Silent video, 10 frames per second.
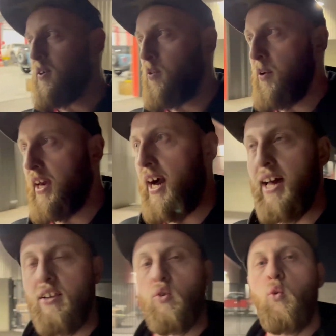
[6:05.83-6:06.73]
We
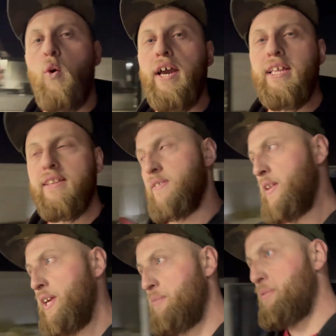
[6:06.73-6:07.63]
got quite
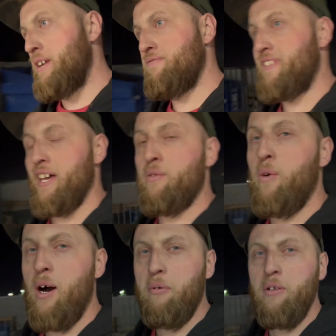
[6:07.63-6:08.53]
the bit of death
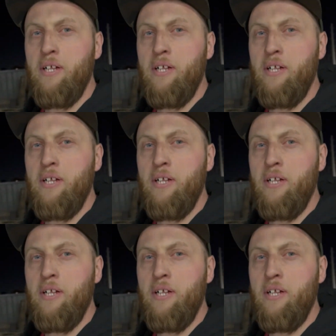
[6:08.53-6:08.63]
wobble